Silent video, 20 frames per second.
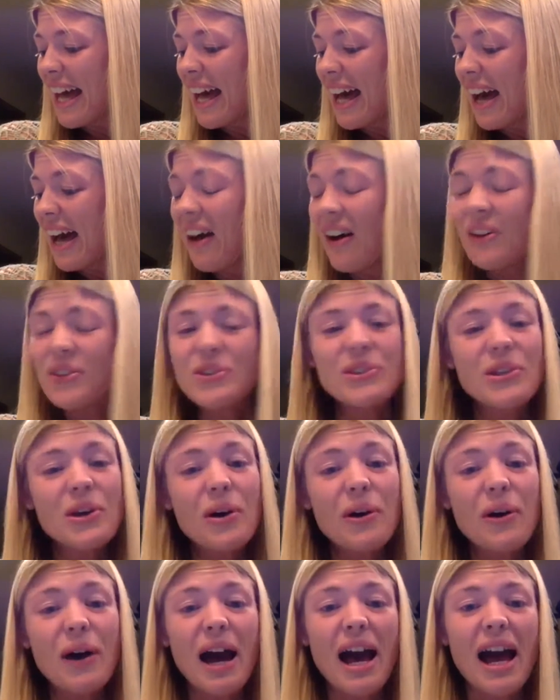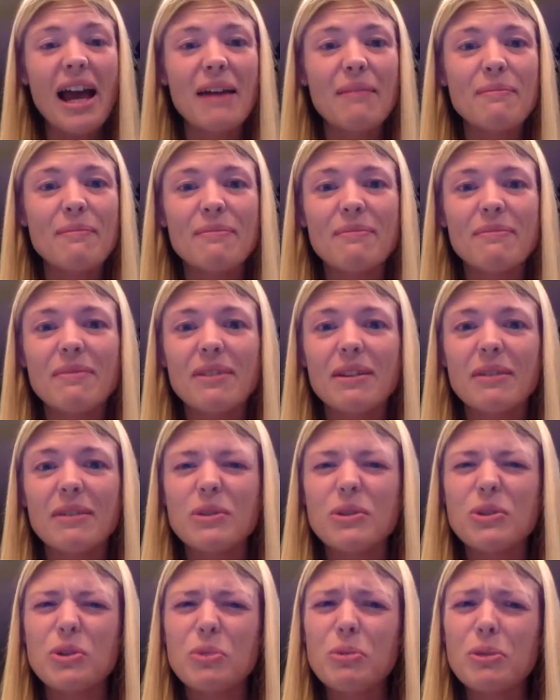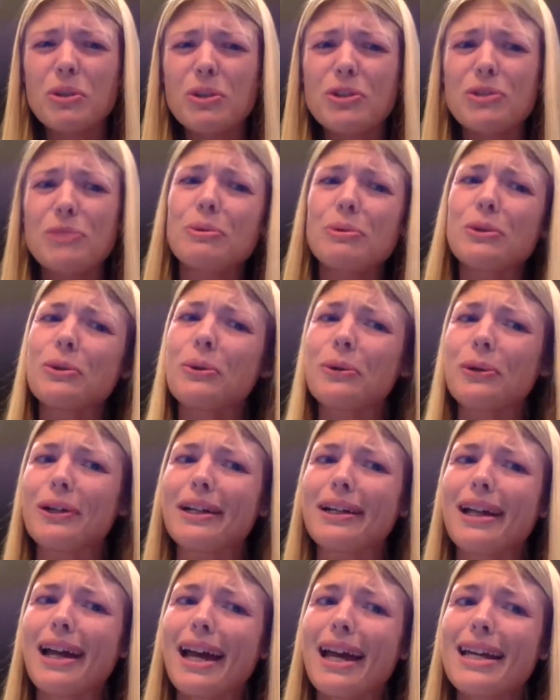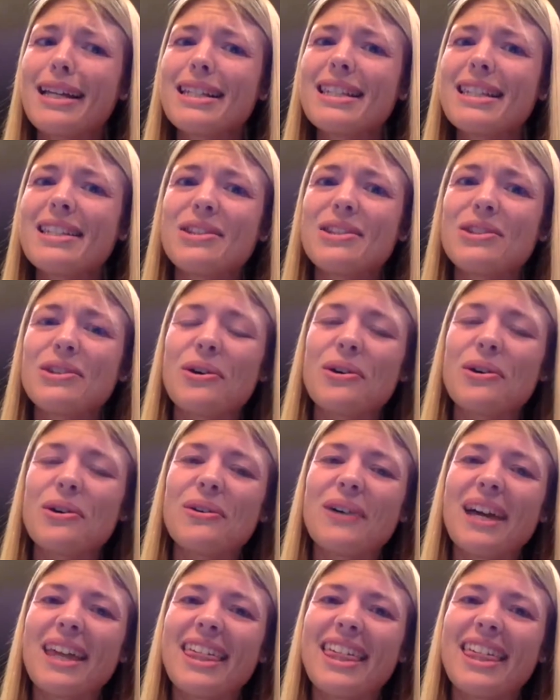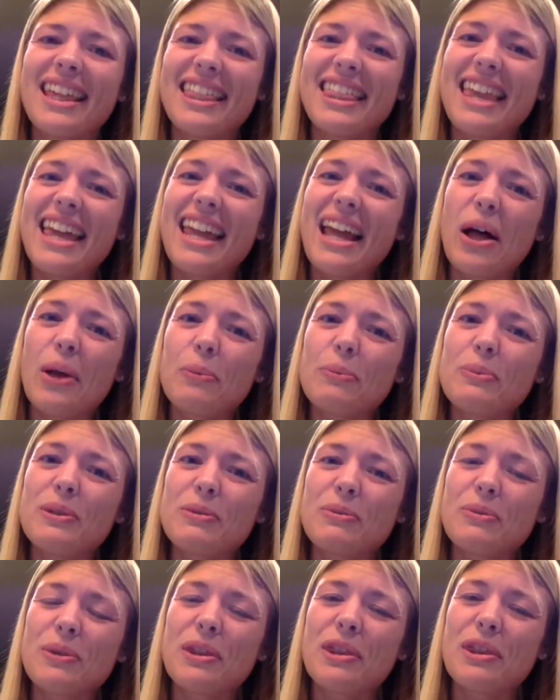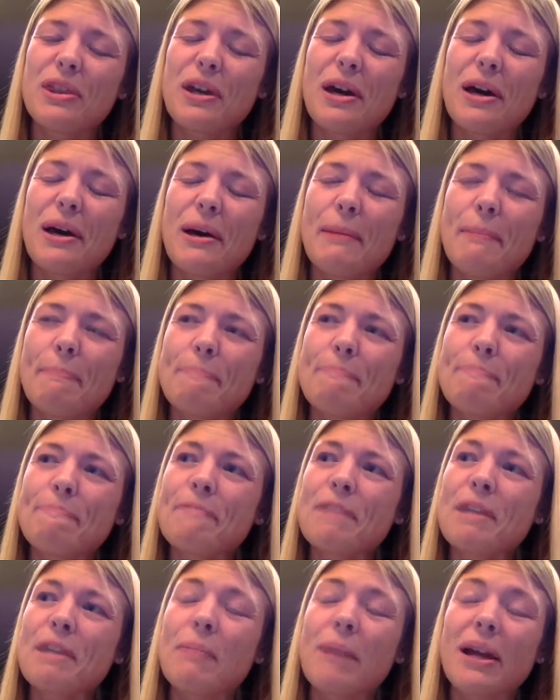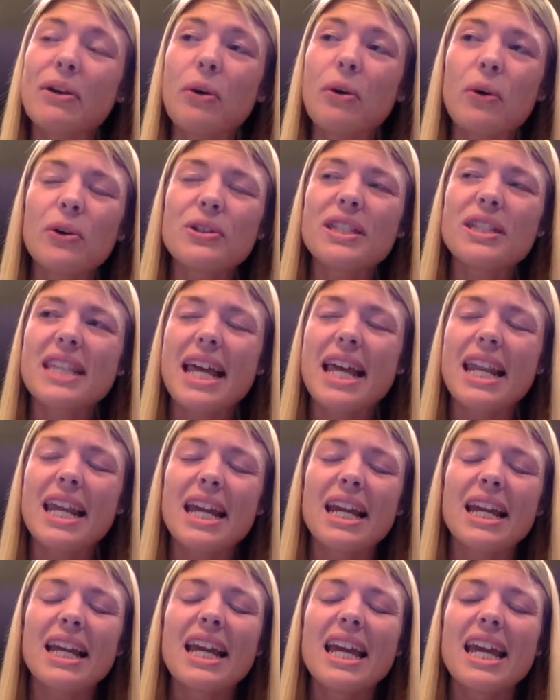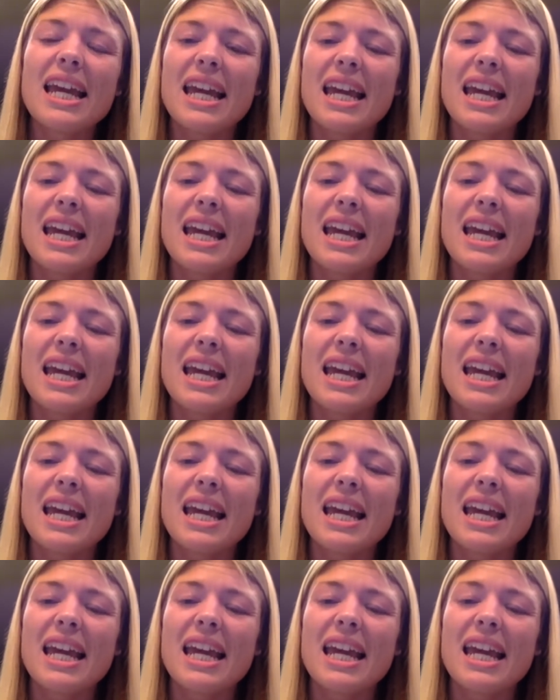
also, I'm super, super organized. So I think that helps with my goal setting.